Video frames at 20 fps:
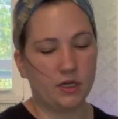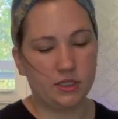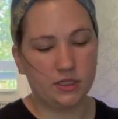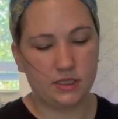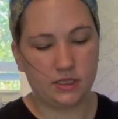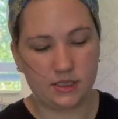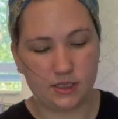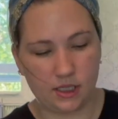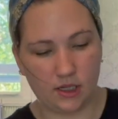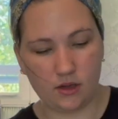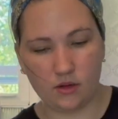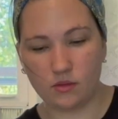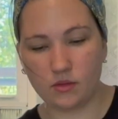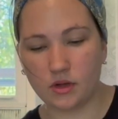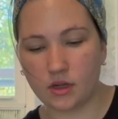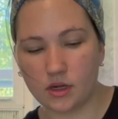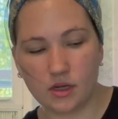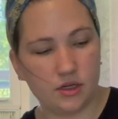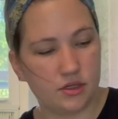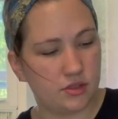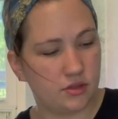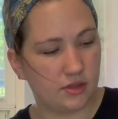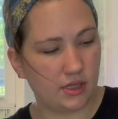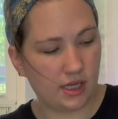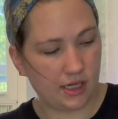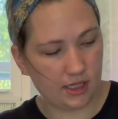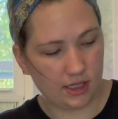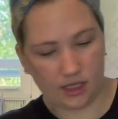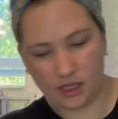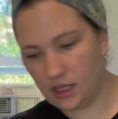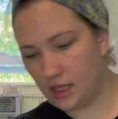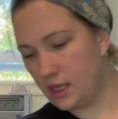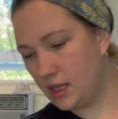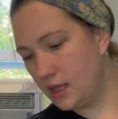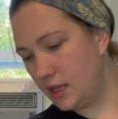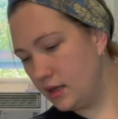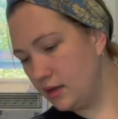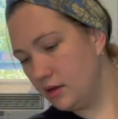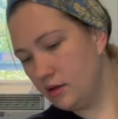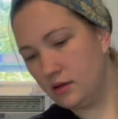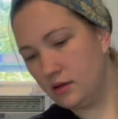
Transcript: So we're gonna do that again.